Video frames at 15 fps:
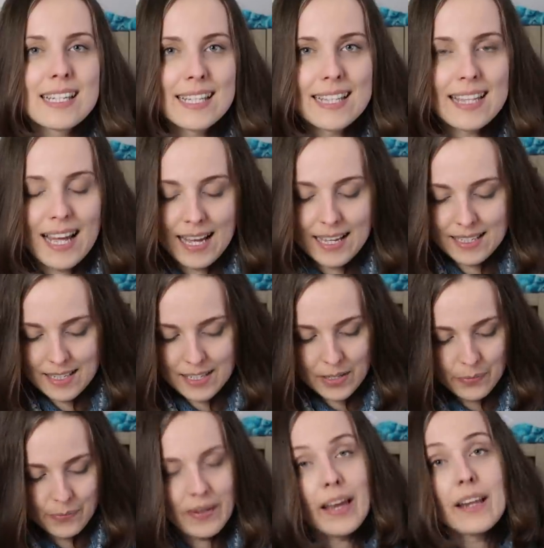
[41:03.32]
did
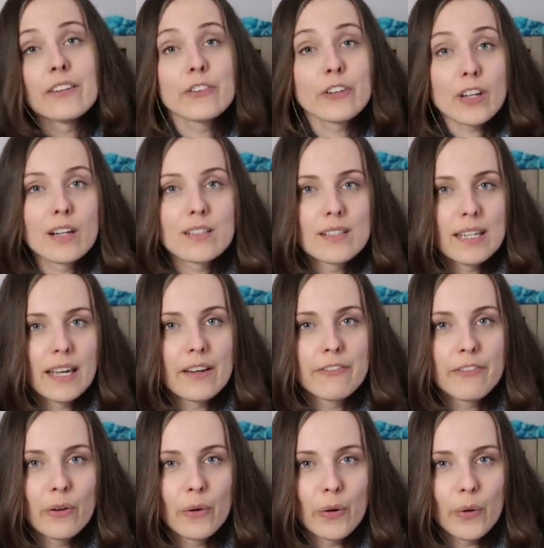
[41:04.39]
that and forgot to take a
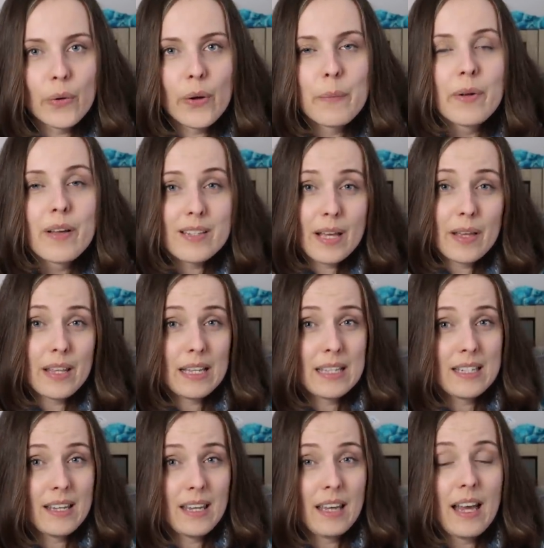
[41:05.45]
photo because
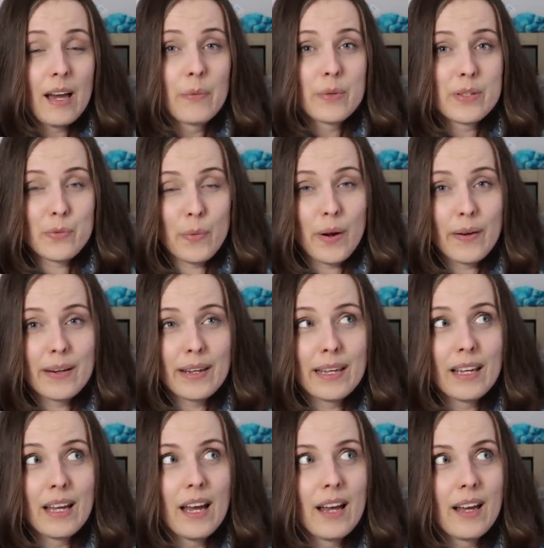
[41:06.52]
that day I was
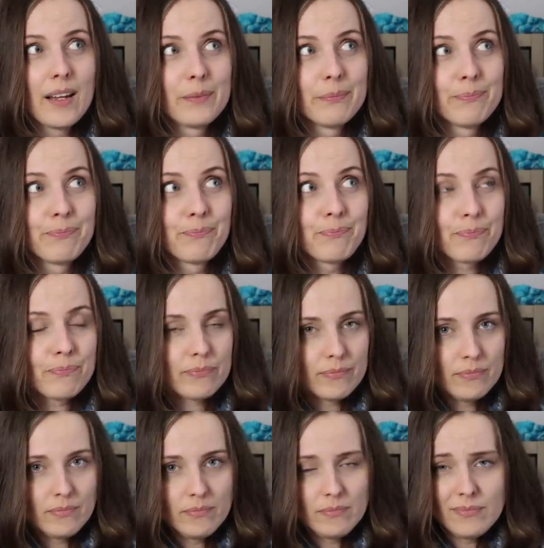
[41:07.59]
wearing um,
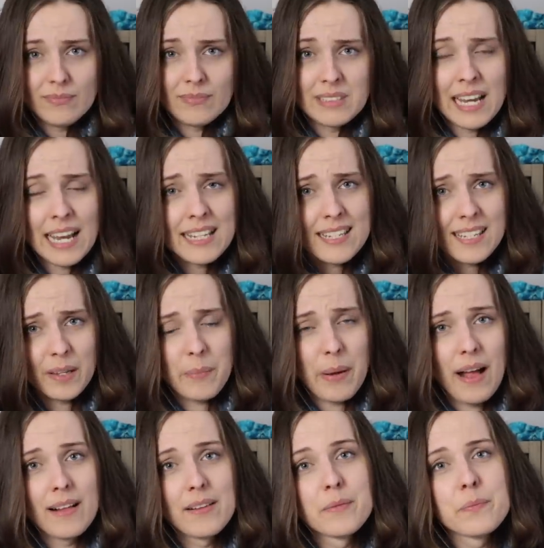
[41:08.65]
Dancing
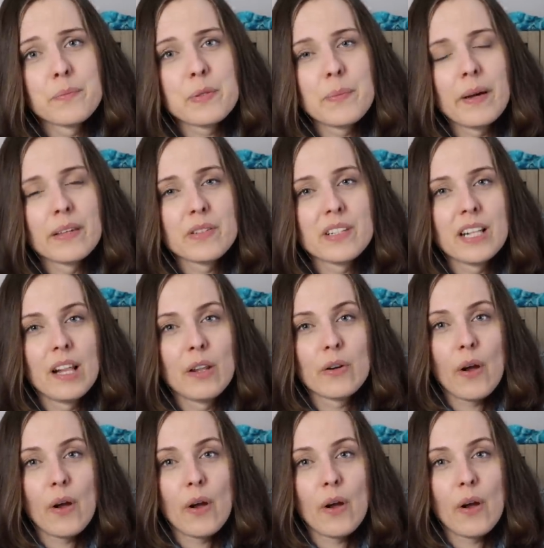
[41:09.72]
Palms by Justyna